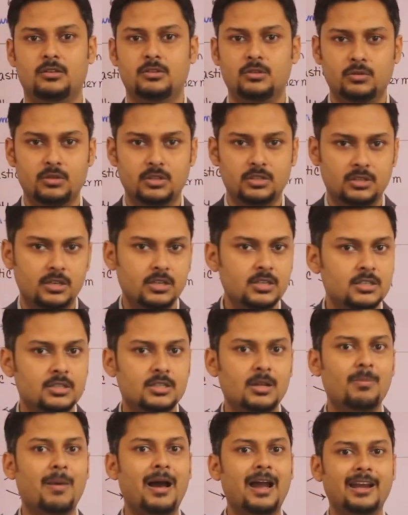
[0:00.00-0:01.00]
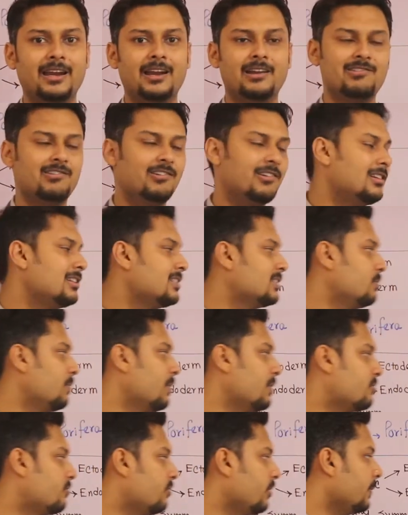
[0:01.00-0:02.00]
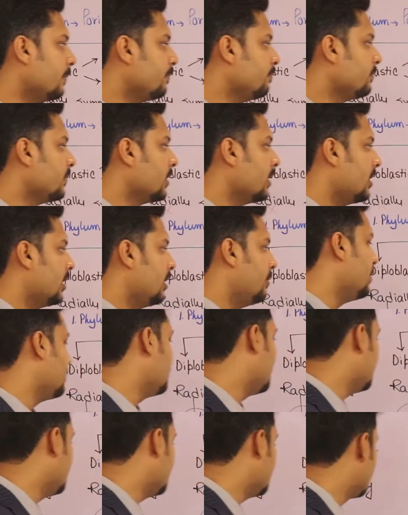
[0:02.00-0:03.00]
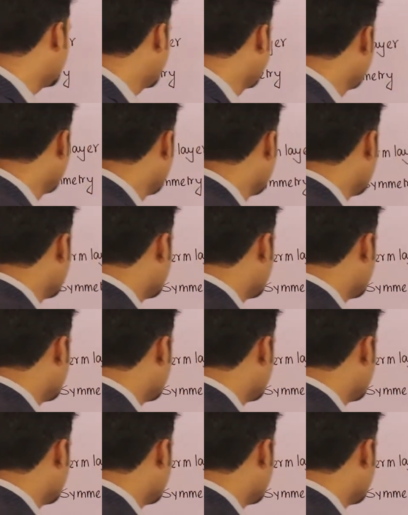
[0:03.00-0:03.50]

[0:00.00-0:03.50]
So this is the bilateral symmetry. Remember this.